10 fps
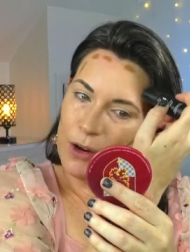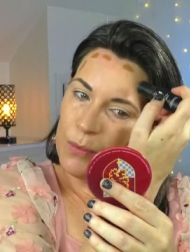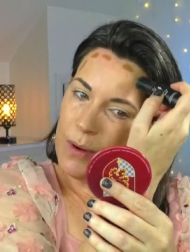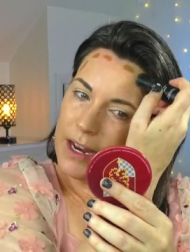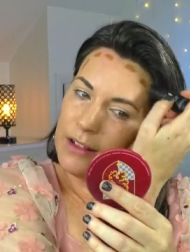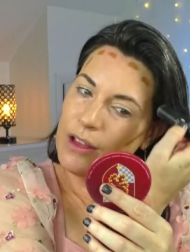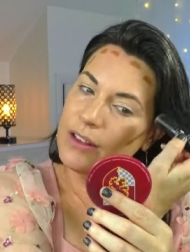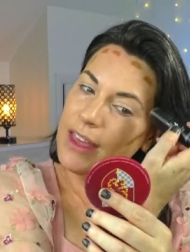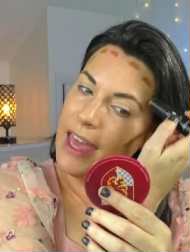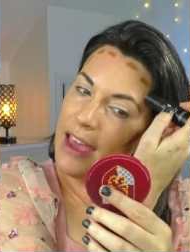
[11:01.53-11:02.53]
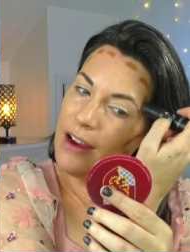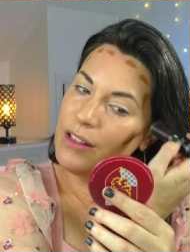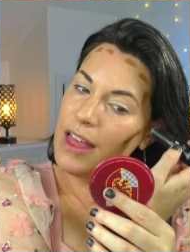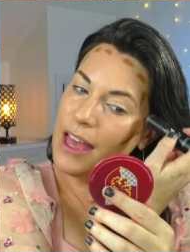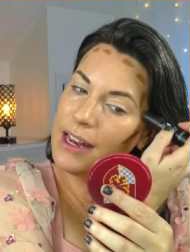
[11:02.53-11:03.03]
right along the
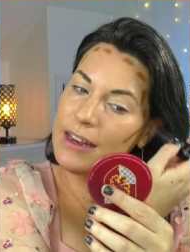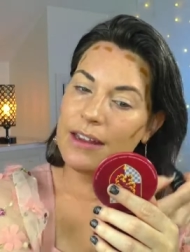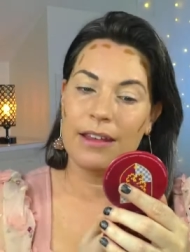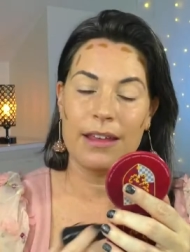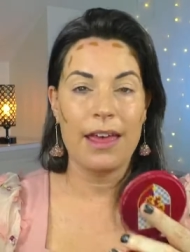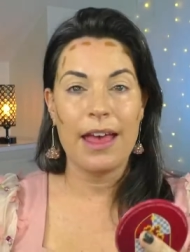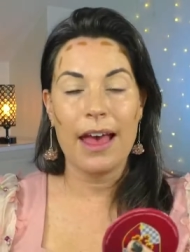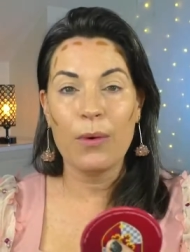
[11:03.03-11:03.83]
hairline. I